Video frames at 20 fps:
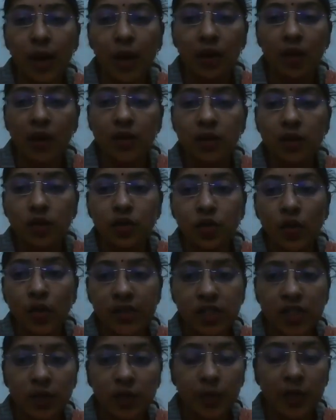Bagel
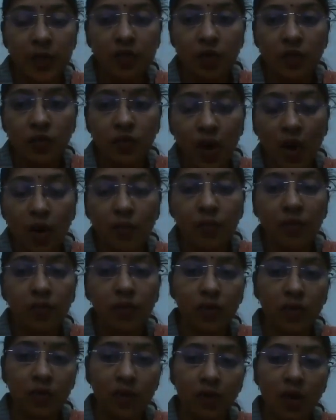USG picture
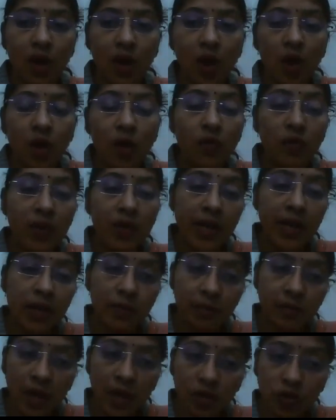how
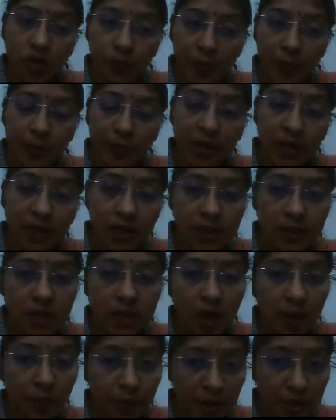a ectopic
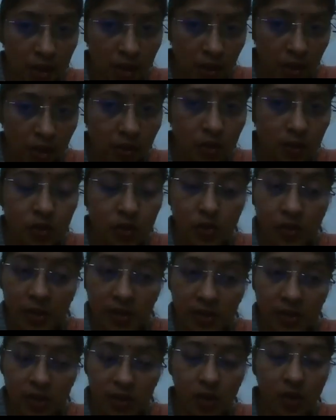pregnancy appear in
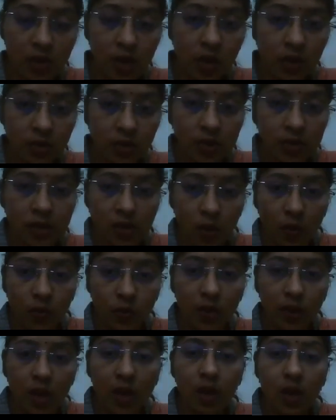USG
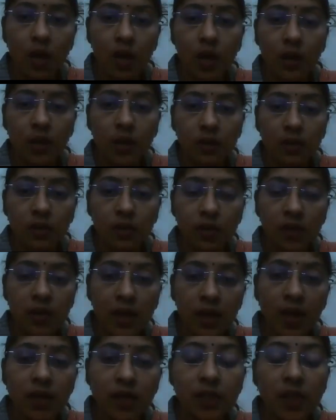ultrasound.
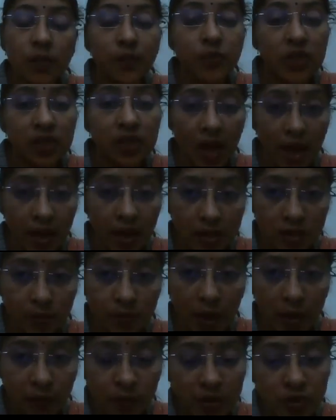There are some
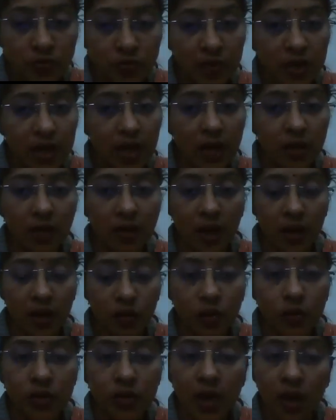signs by which we can
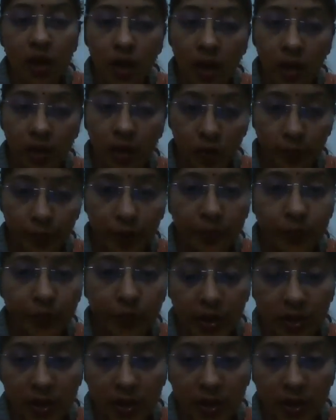diagnose a ectopic